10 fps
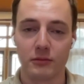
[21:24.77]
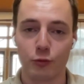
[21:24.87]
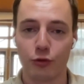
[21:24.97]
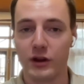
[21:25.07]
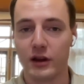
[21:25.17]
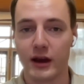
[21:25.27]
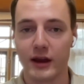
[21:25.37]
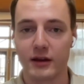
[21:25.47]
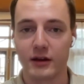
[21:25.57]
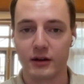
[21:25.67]
really
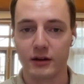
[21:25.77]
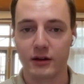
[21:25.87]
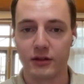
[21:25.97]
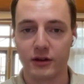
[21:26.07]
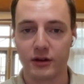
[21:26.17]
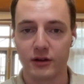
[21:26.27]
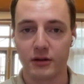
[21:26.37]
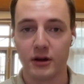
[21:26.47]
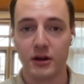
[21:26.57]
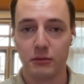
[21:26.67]
like the
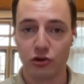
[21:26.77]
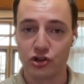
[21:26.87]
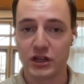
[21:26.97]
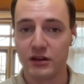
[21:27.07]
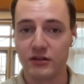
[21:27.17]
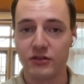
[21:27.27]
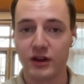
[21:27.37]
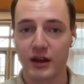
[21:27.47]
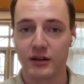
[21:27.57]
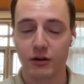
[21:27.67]
machines
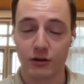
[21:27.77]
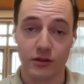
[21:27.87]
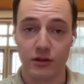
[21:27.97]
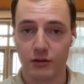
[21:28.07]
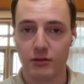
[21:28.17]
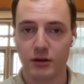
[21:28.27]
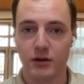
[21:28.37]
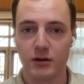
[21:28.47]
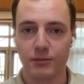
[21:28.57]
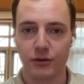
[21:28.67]
or
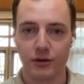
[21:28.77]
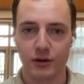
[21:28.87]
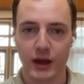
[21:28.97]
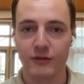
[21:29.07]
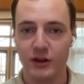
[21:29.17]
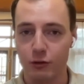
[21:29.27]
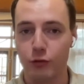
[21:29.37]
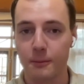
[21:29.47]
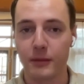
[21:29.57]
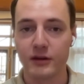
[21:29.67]
the heavy
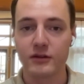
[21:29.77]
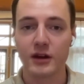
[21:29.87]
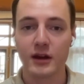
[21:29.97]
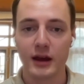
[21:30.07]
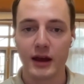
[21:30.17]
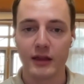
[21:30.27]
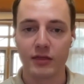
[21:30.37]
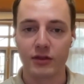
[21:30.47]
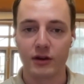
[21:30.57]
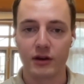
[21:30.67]
equipment
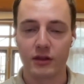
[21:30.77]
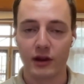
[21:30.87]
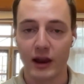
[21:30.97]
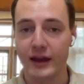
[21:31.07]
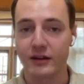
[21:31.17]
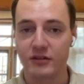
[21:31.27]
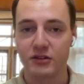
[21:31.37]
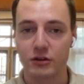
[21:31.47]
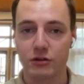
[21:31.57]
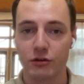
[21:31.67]
and the land as
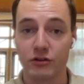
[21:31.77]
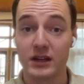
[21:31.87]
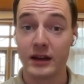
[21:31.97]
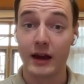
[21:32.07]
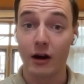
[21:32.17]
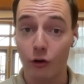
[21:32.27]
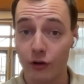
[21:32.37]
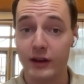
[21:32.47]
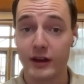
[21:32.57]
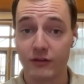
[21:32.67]
security, and I
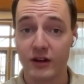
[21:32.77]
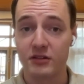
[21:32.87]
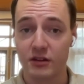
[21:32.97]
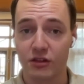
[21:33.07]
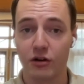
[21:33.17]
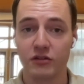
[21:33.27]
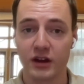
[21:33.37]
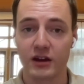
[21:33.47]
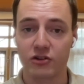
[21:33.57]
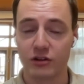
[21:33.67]
only invest in those
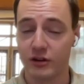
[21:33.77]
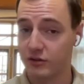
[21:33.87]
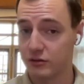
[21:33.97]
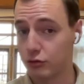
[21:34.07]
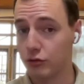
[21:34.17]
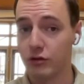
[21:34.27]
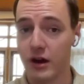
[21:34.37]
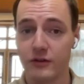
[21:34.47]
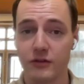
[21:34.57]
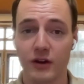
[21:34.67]
actually. Do you
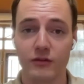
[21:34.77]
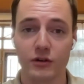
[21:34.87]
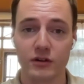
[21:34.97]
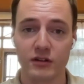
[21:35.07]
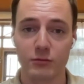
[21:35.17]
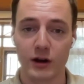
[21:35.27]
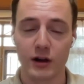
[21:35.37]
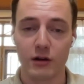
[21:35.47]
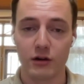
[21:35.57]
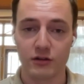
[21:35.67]
have a favorite as
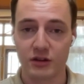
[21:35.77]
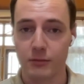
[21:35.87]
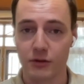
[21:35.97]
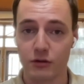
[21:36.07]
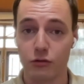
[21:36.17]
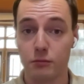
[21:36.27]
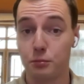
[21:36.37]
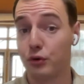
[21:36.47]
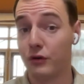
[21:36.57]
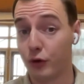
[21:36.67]
well, or something you
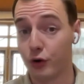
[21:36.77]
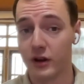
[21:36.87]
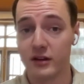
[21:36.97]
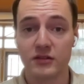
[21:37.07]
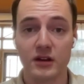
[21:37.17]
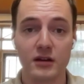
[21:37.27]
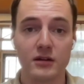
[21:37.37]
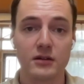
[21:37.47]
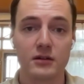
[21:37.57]
prefer, let's say?